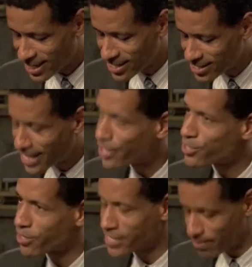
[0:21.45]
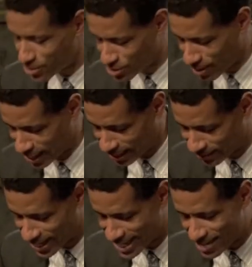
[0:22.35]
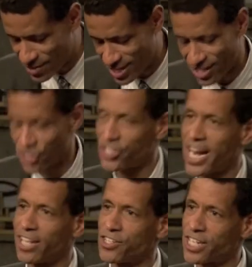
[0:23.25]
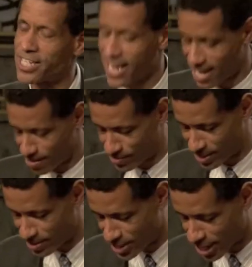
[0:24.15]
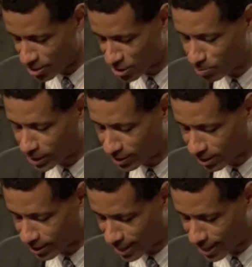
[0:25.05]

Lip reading: These senators are demonstrating that even in these challenging times, challenging political